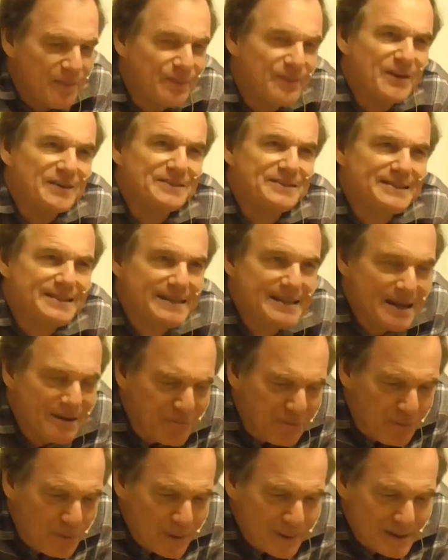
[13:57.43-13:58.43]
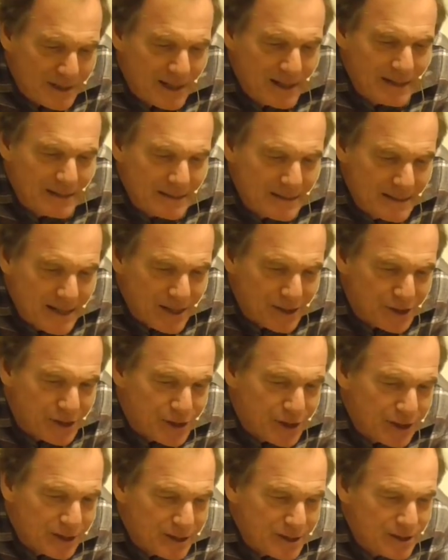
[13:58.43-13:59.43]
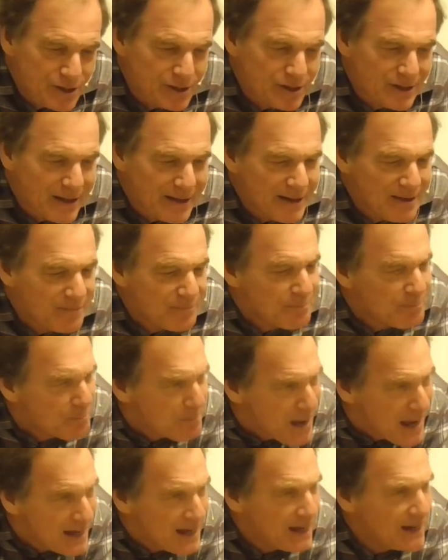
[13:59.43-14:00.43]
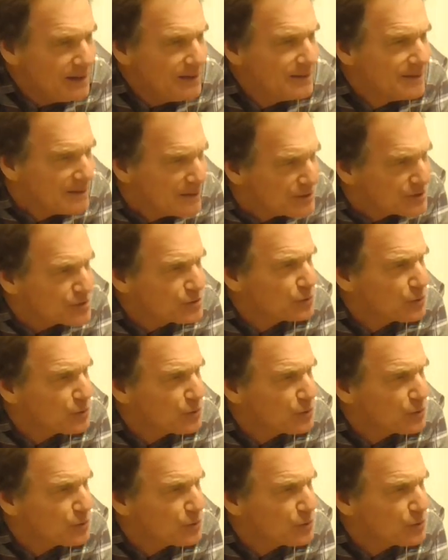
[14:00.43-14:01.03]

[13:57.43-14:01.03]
the different conditions that have made this